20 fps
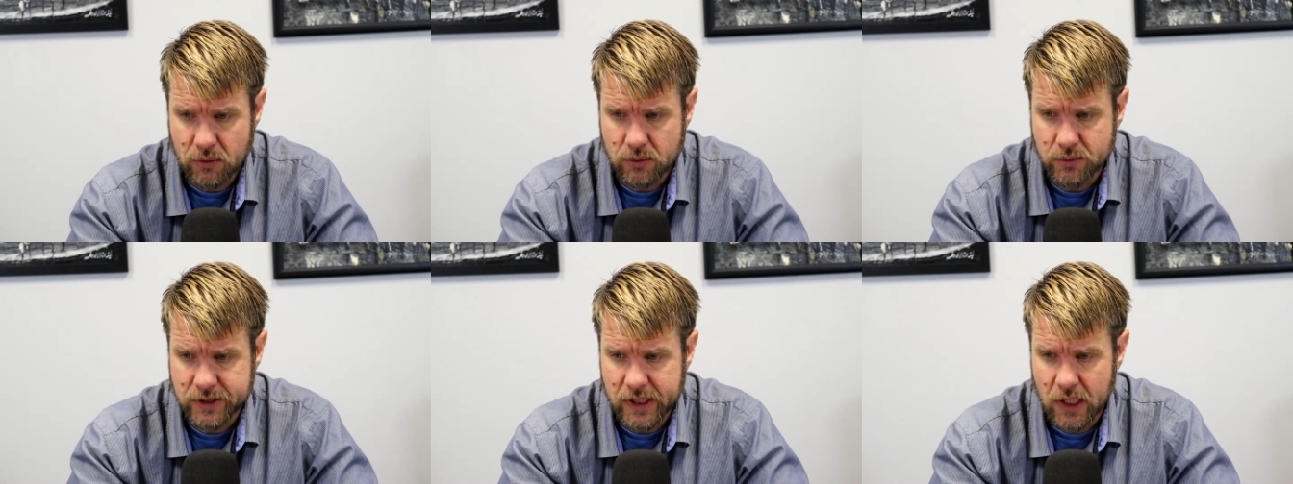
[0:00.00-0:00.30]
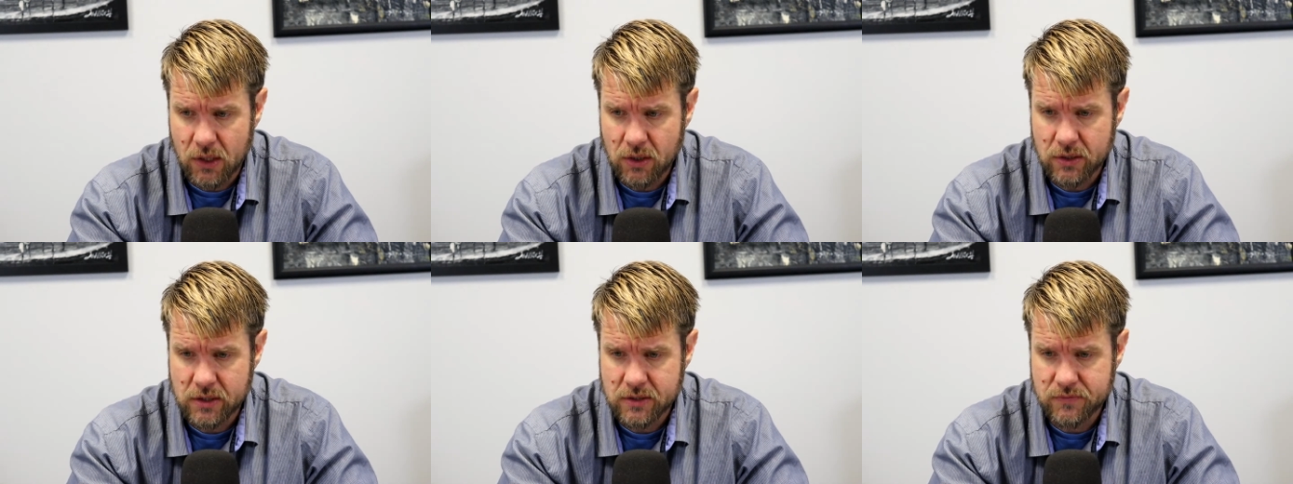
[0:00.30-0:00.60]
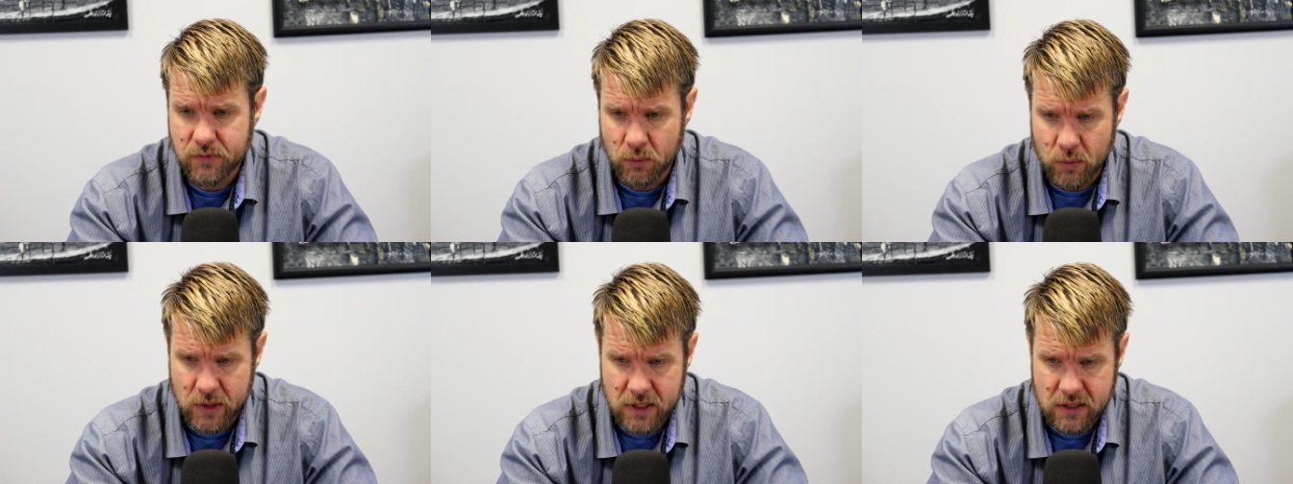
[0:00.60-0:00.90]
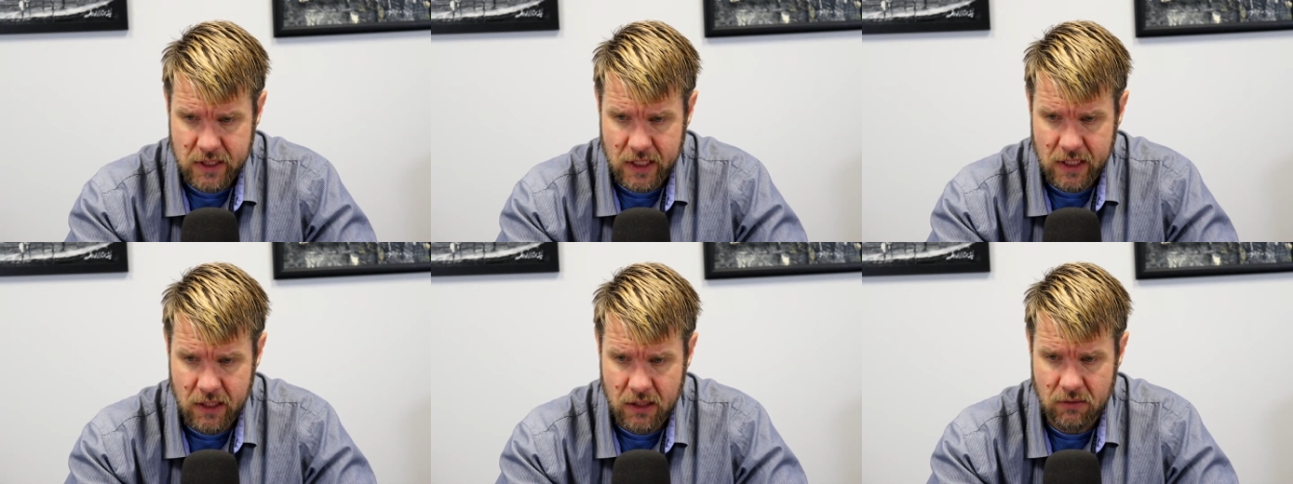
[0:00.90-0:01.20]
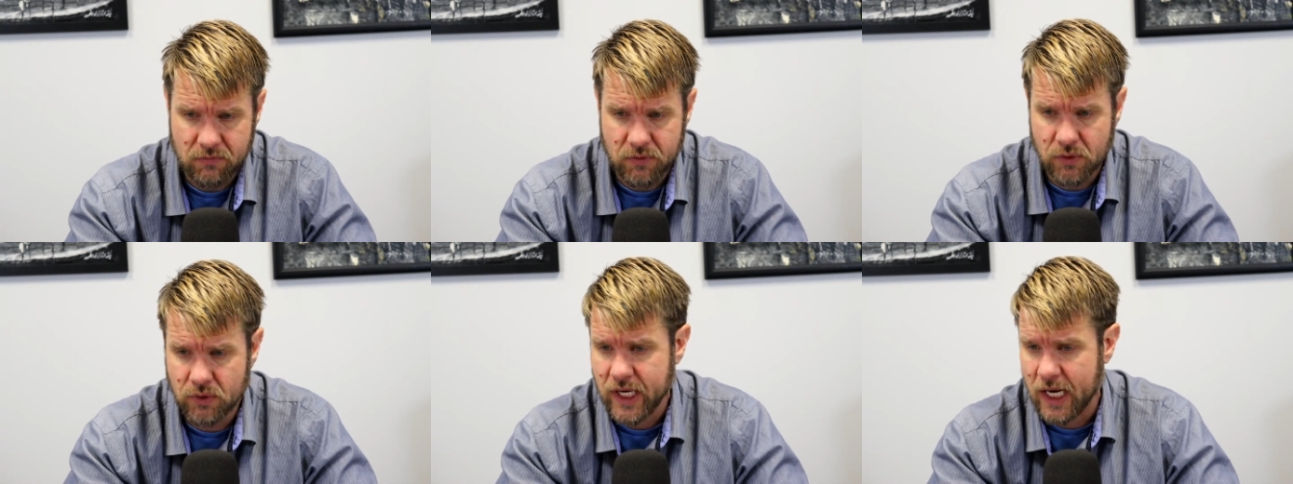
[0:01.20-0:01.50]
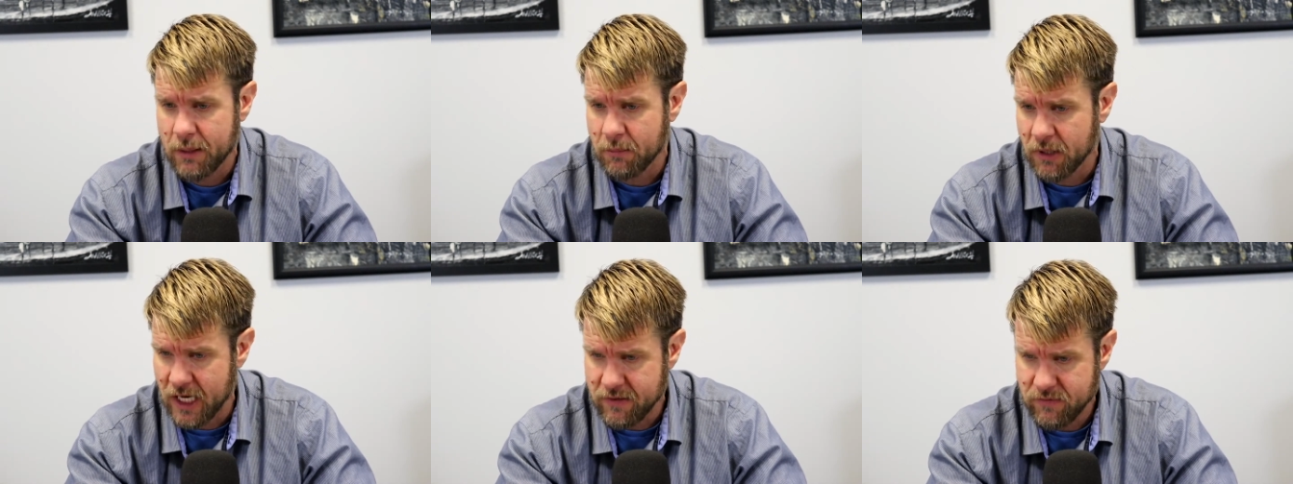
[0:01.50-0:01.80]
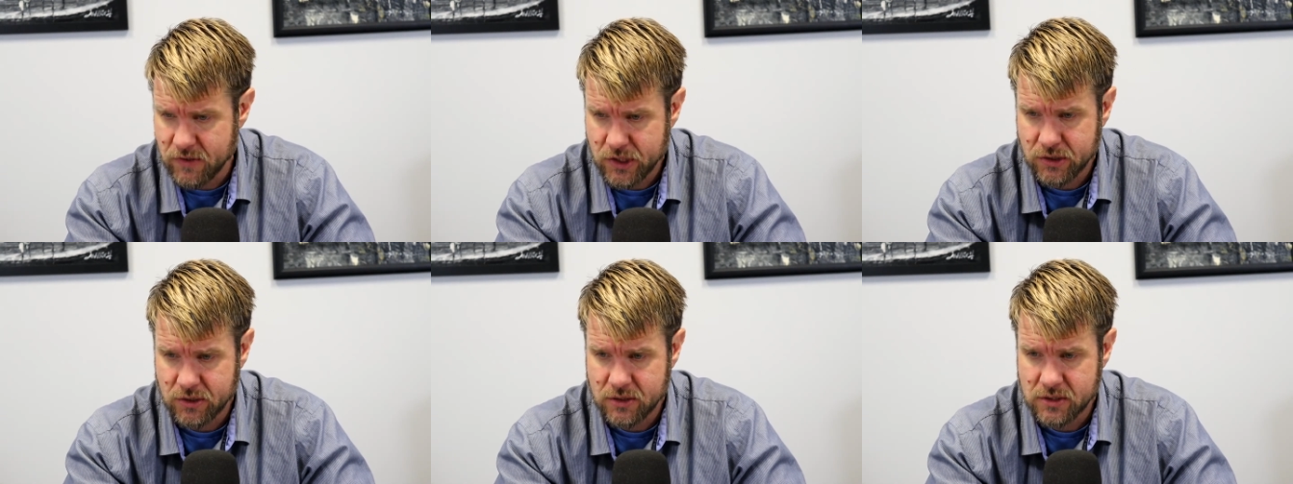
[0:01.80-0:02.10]
who sell goods for resale, full-time life
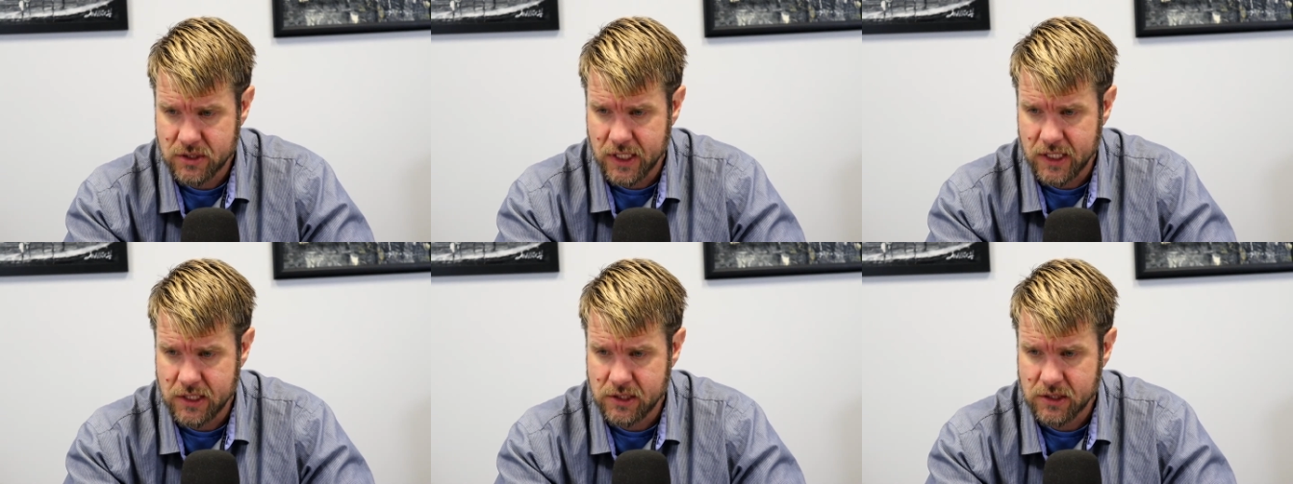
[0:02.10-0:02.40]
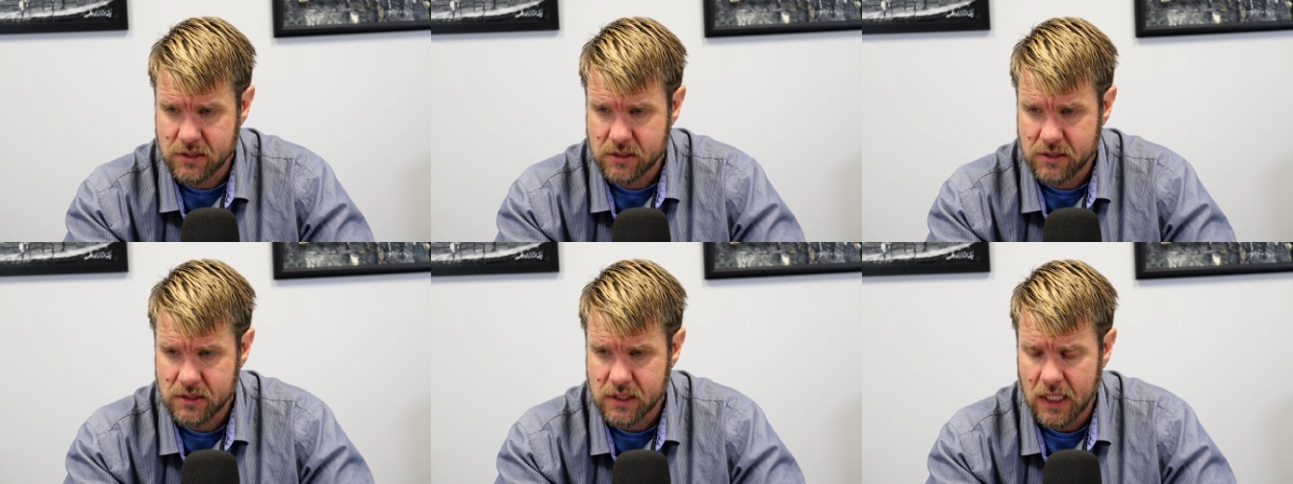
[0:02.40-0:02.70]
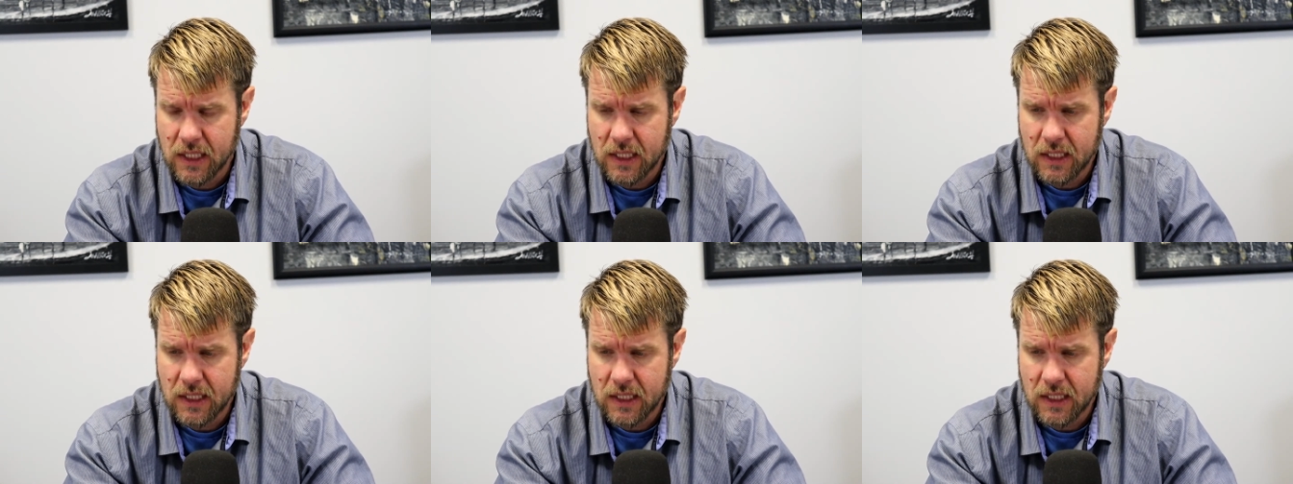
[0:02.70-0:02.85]
insurance agents,